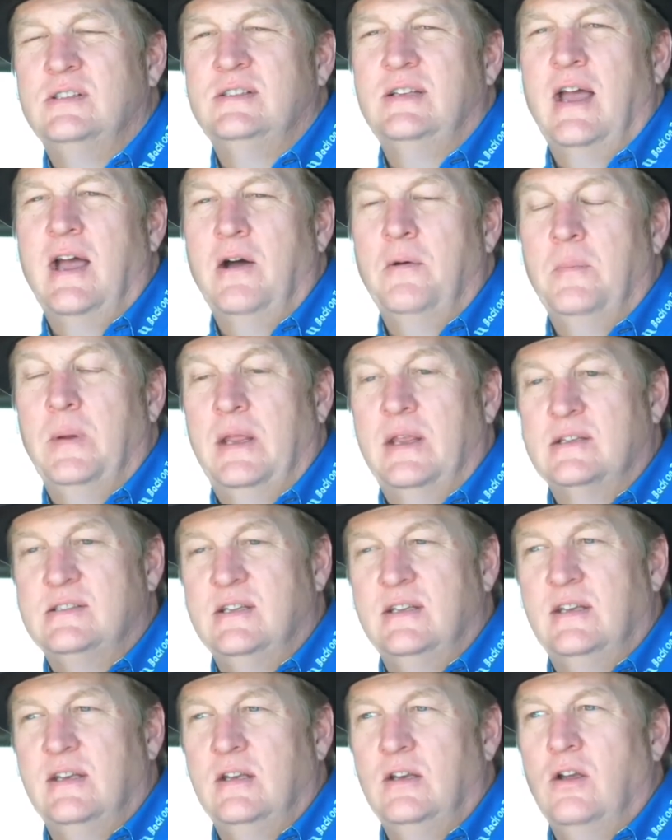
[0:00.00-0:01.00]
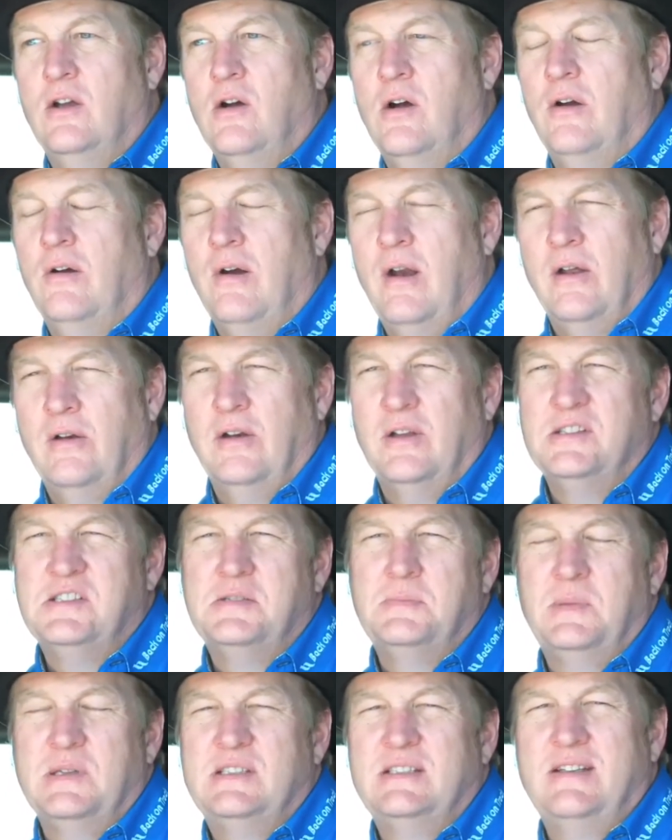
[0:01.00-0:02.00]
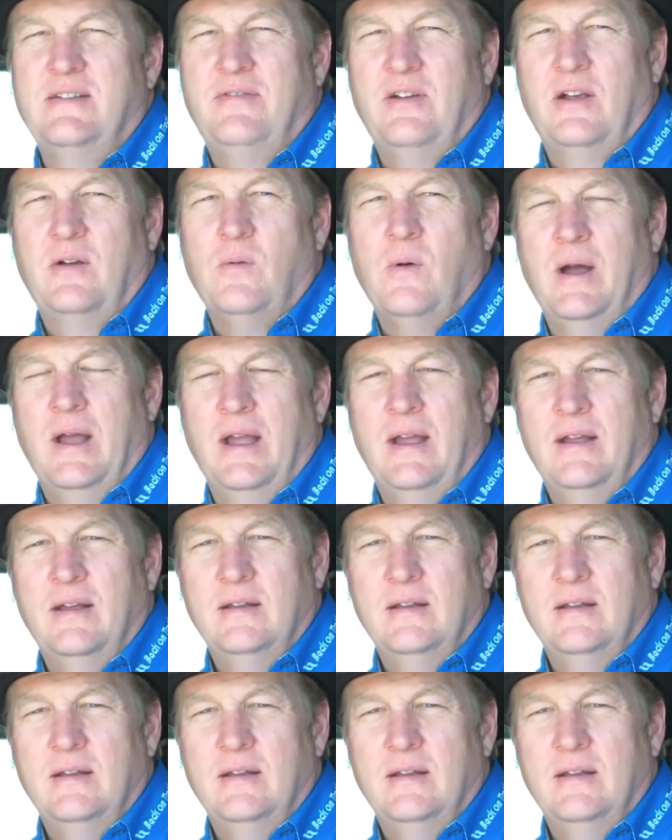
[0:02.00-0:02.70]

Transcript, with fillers: down because it didn't go around a specific way?